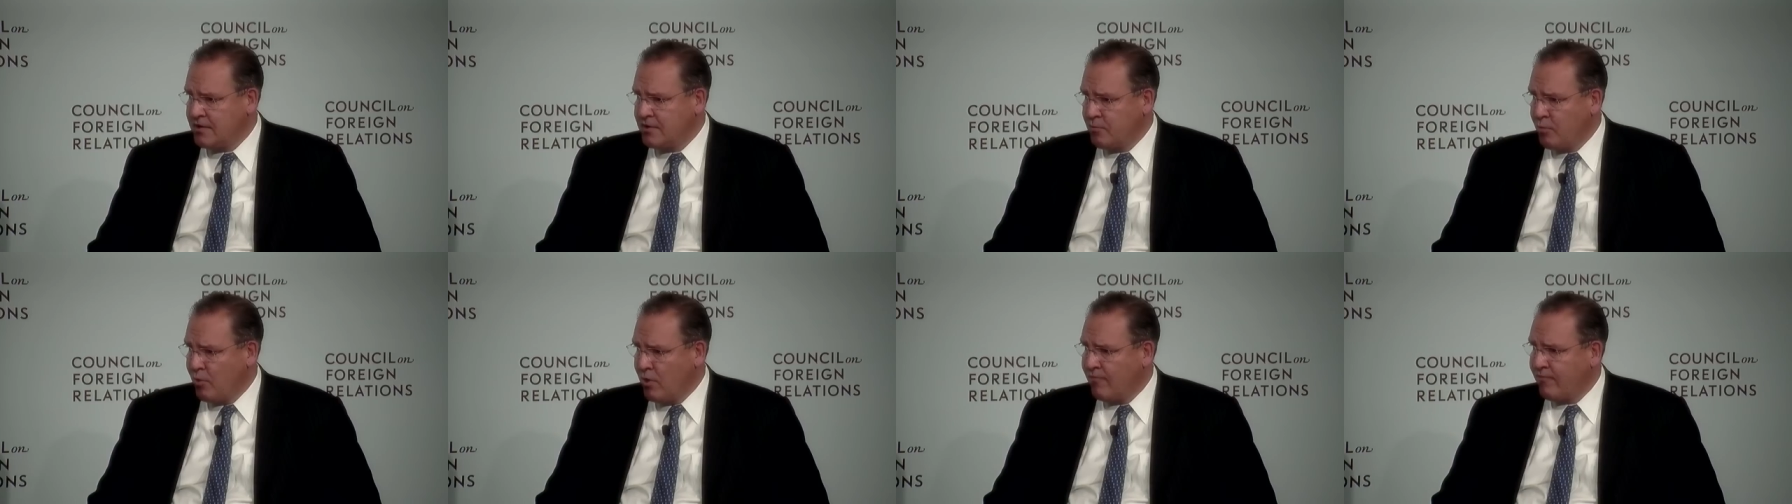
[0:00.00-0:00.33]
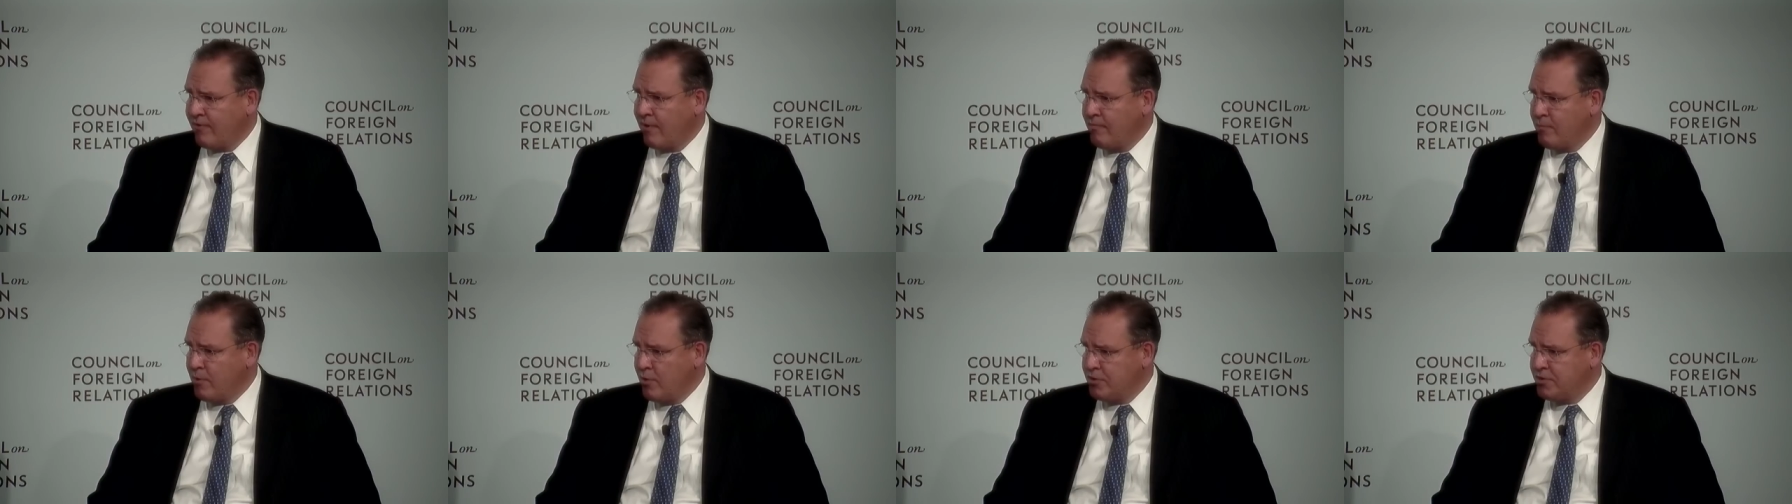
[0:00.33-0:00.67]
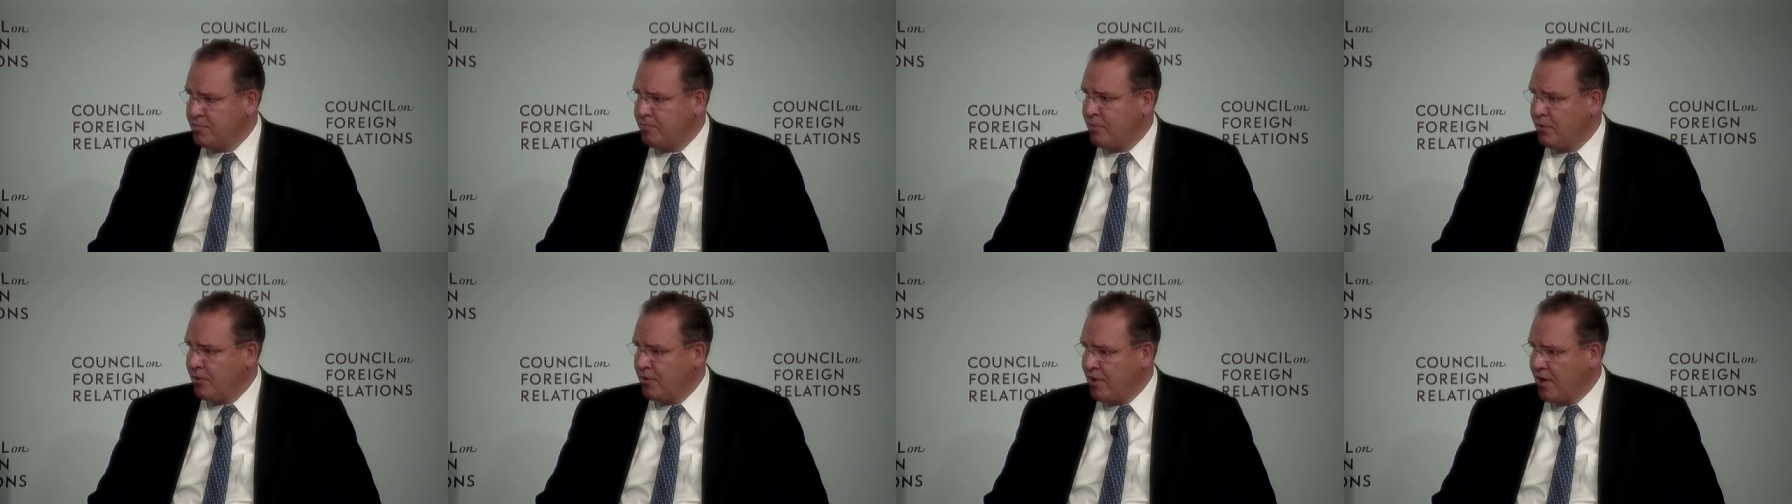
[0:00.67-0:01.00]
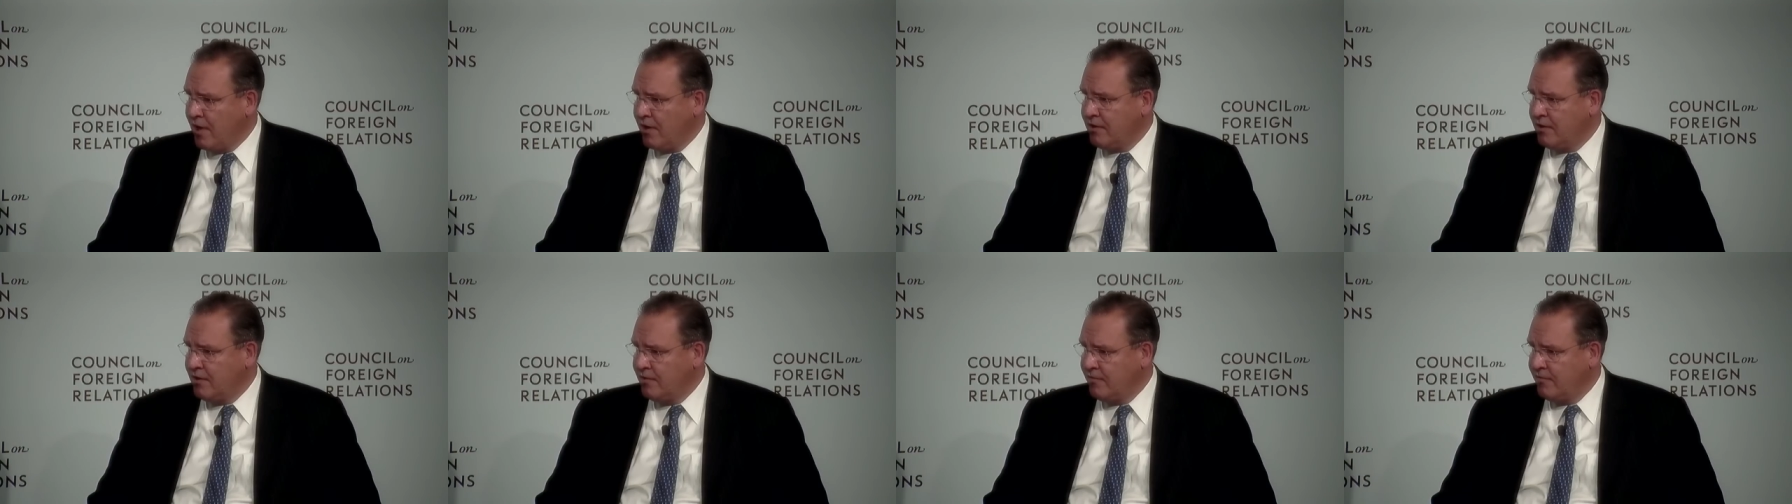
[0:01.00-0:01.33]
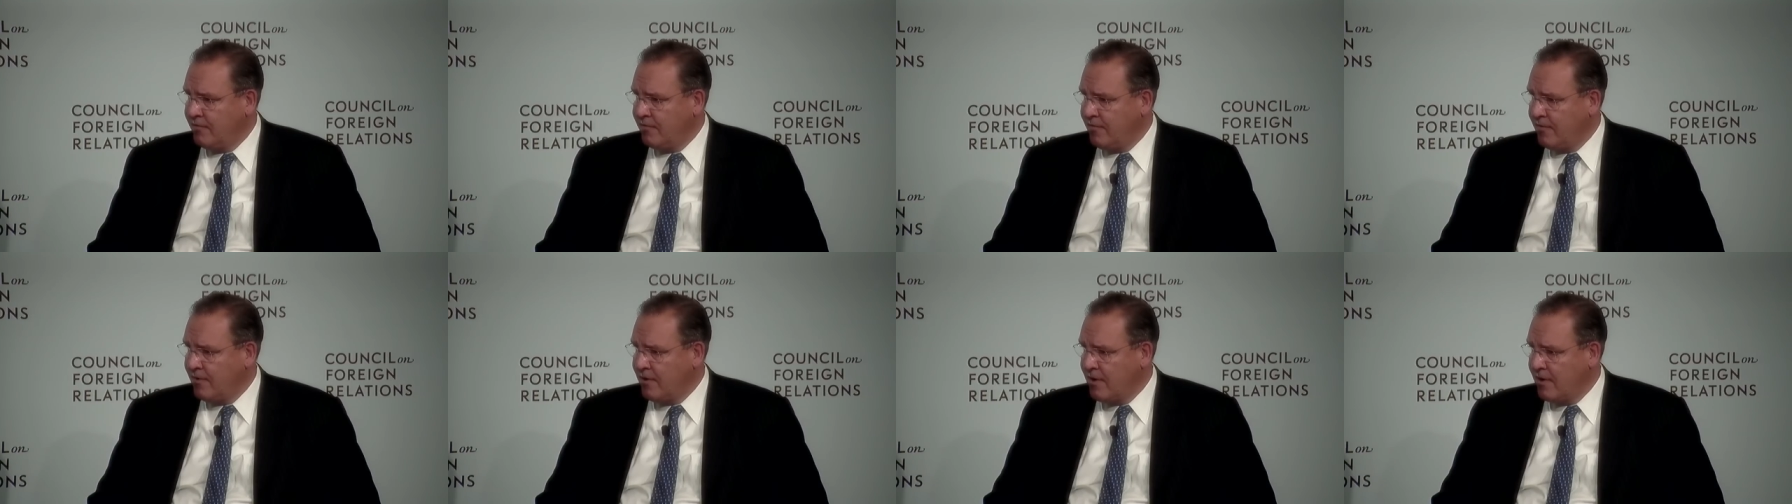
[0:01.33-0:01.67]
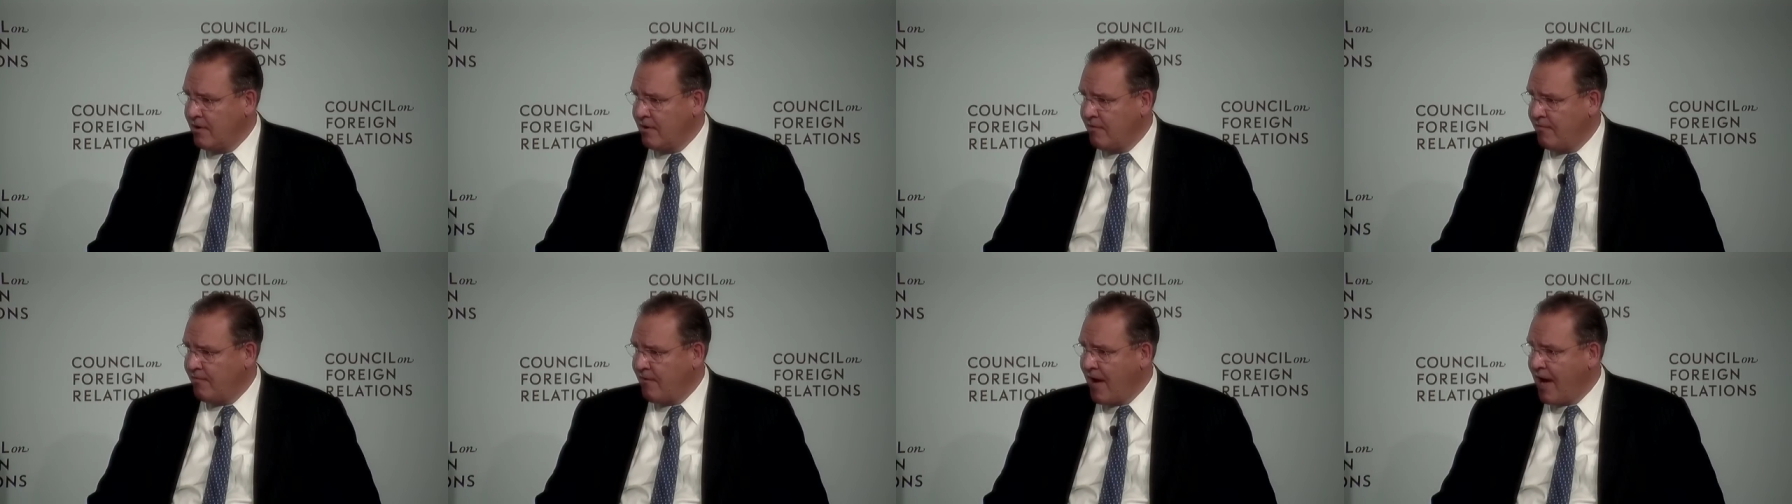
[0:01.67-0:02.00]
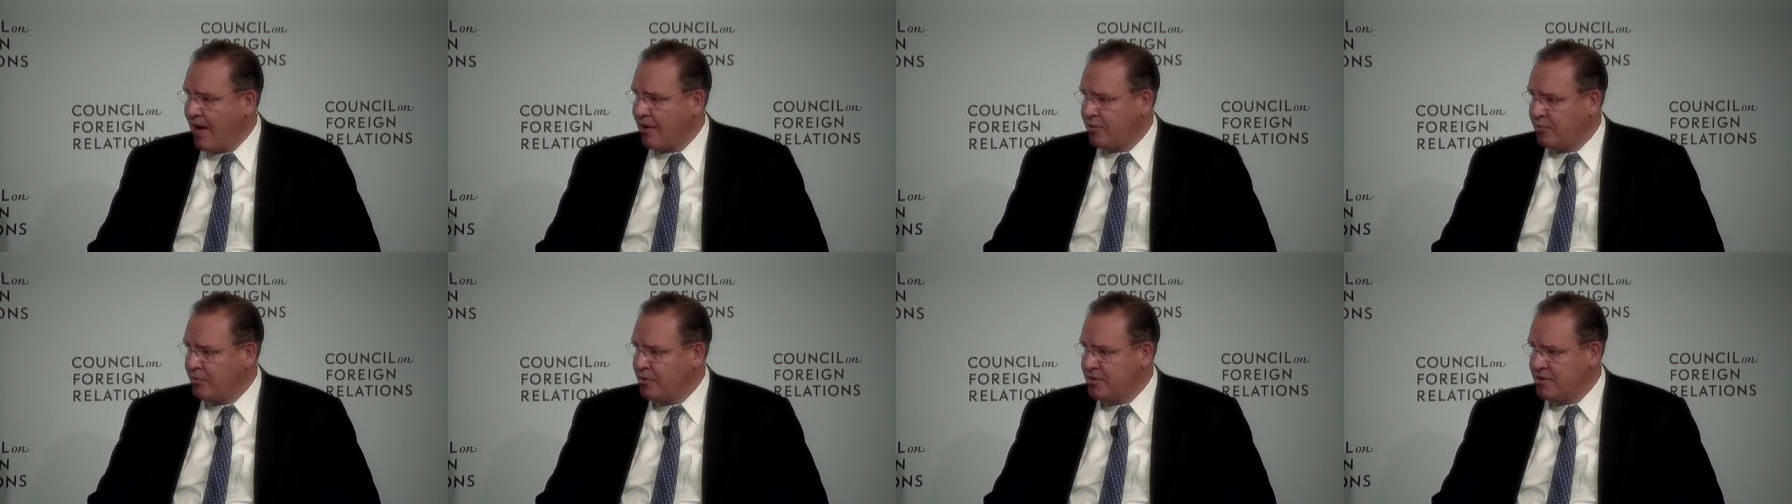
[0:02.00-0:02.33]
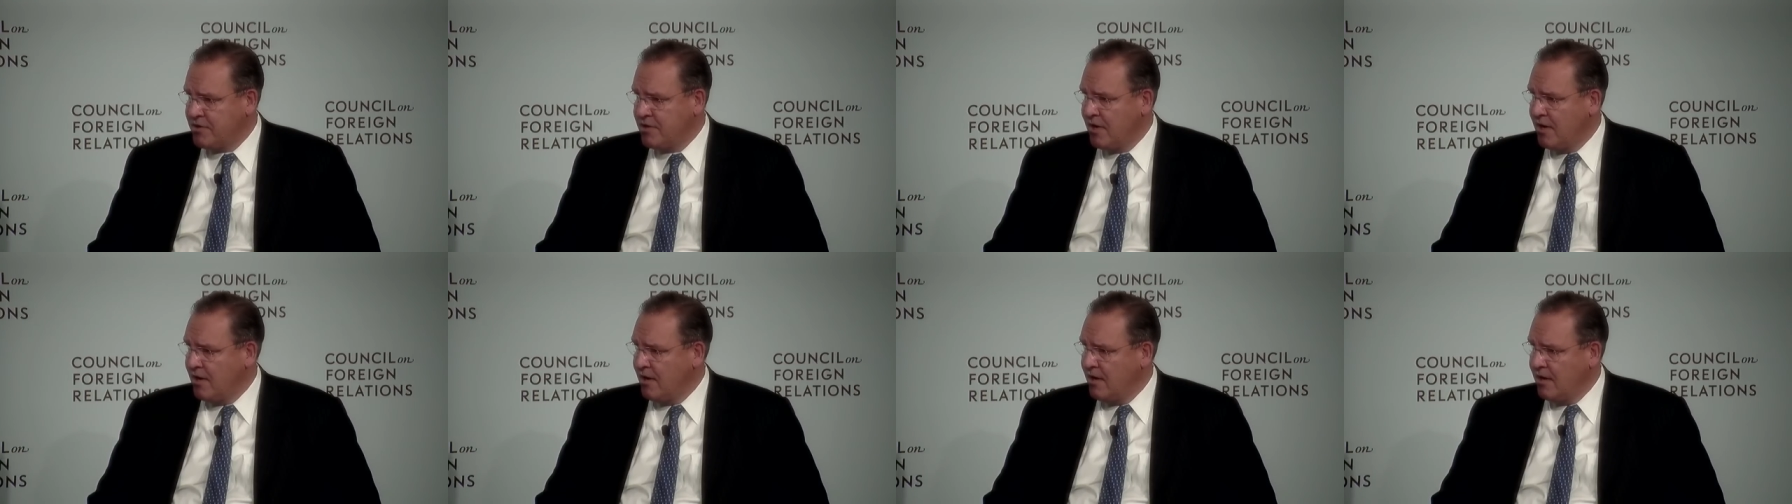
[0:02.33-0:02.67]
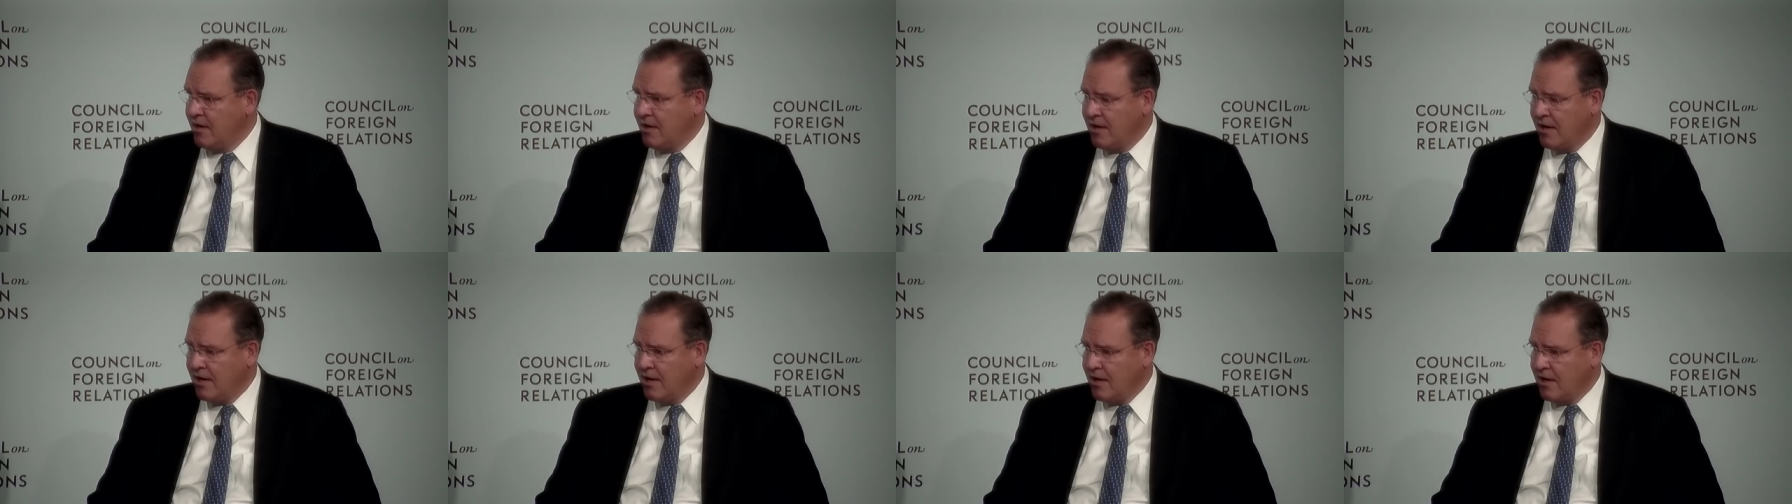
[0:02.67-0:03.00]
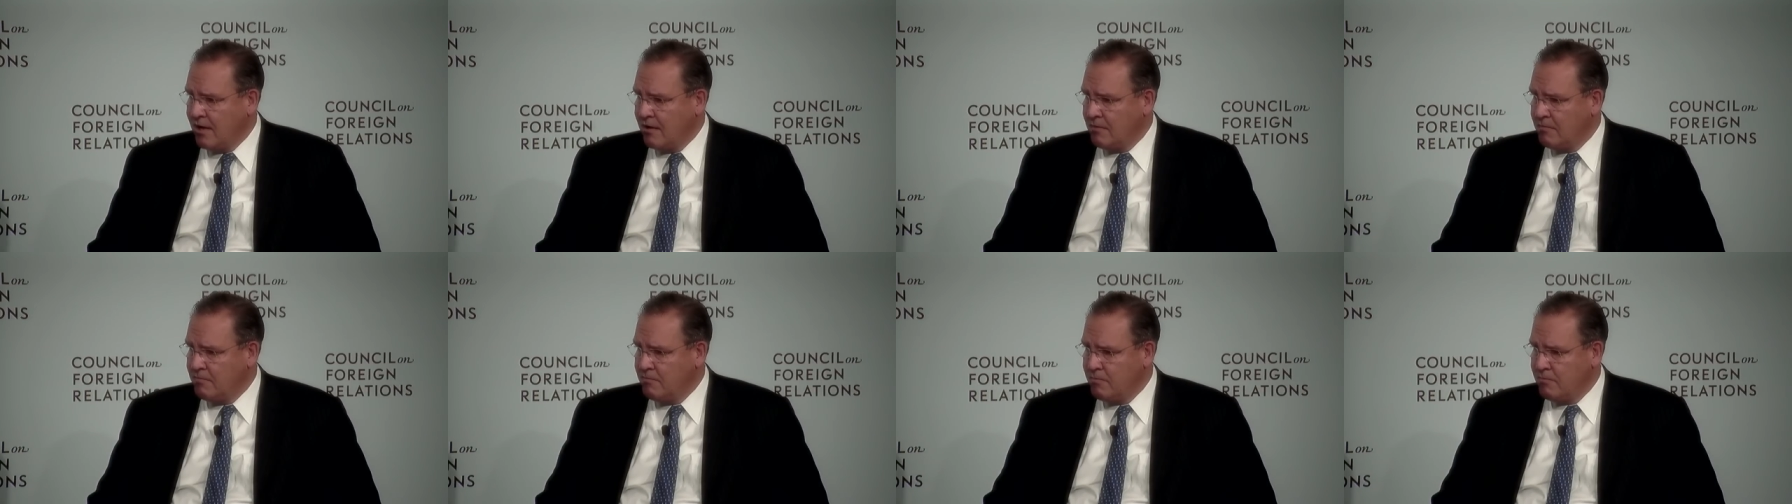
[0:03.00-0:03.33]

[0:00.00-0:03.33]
one of our most productive uh, factories, uh,